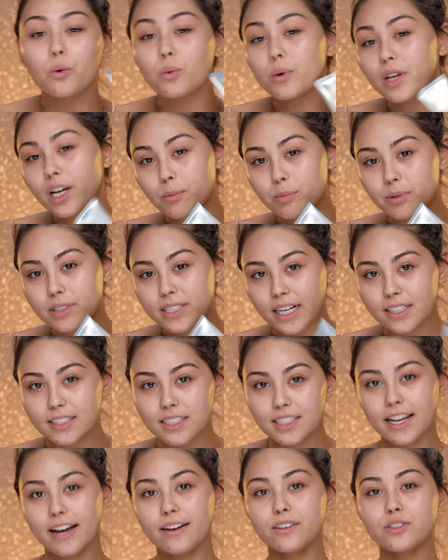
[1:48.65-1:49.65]
We are
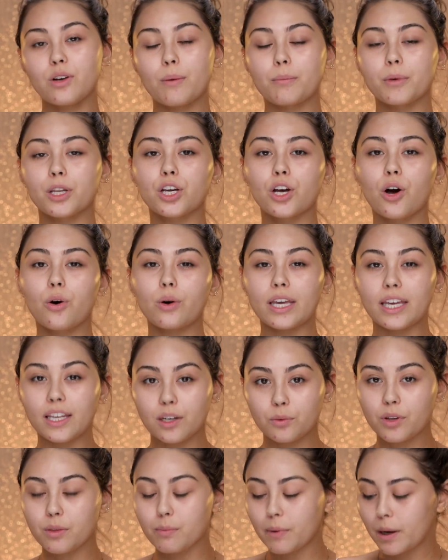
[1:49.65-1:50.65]
protected now, so I'm gonna go
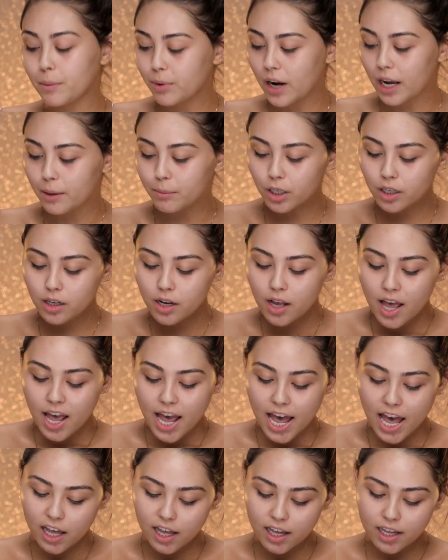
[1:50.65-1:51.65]
in with my primer,
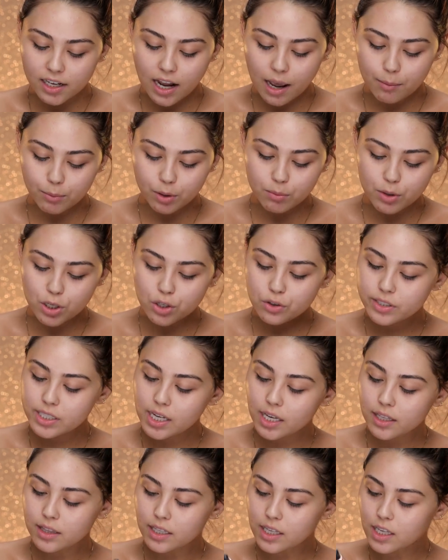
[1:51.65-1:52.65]
and I'm gonna be
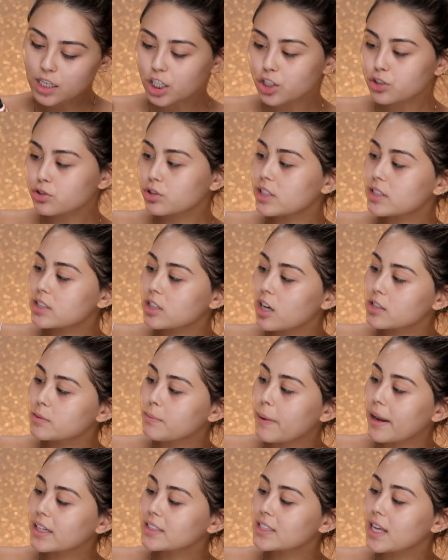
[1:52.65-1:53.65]
using the Catrice
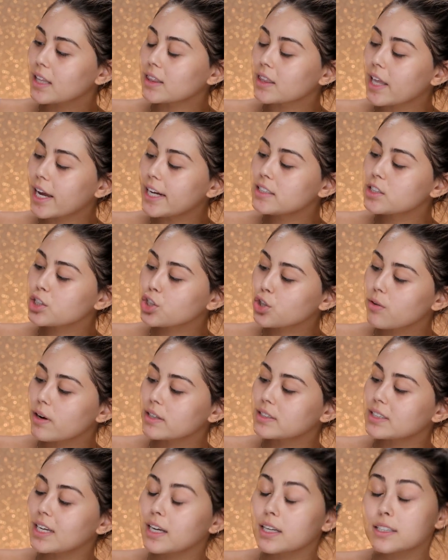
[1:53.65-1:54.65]
Cosmetics Light
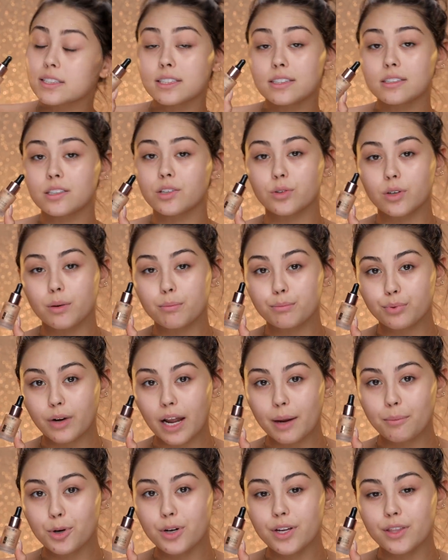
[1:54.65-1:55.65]
Correcting Serum
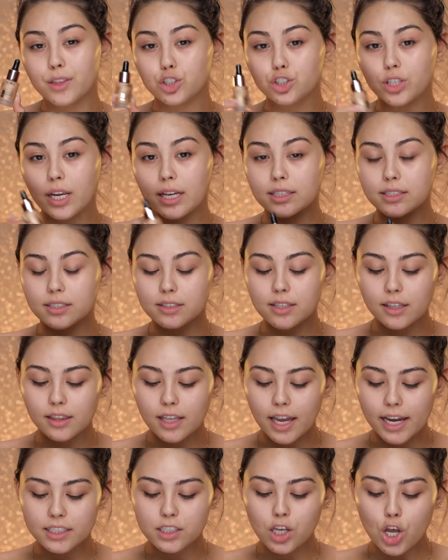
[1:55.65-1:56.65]
Primer in the shade
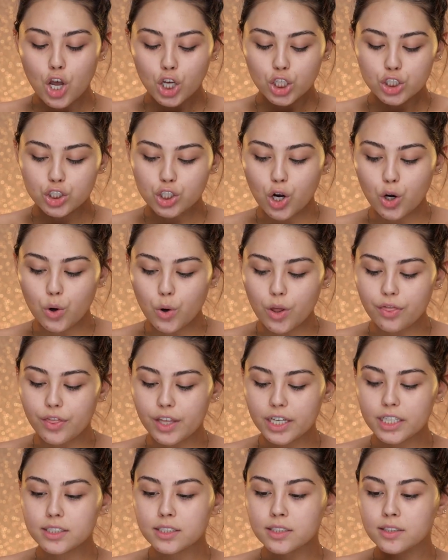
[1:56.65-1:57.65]
Sunlight. So
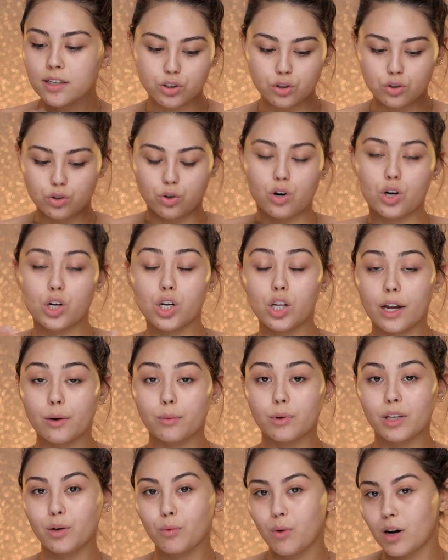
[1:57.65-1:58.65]
this tutorial, I
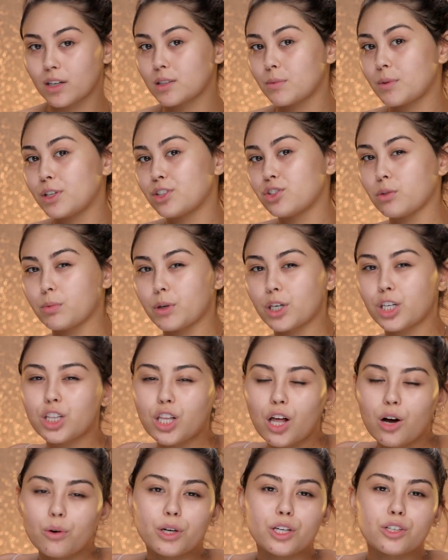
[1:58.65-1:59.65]
really want to be super
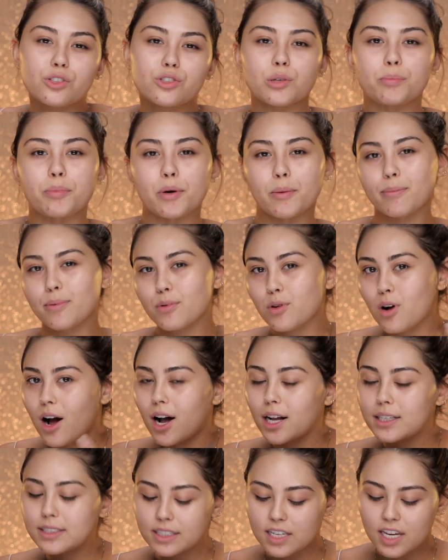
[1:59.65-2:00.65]
glowy, super
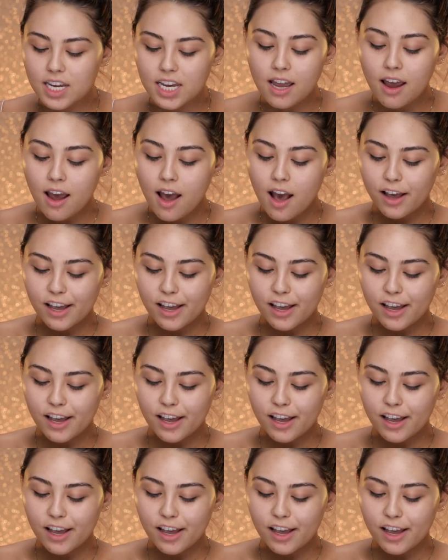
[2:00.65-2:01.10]
bronzy.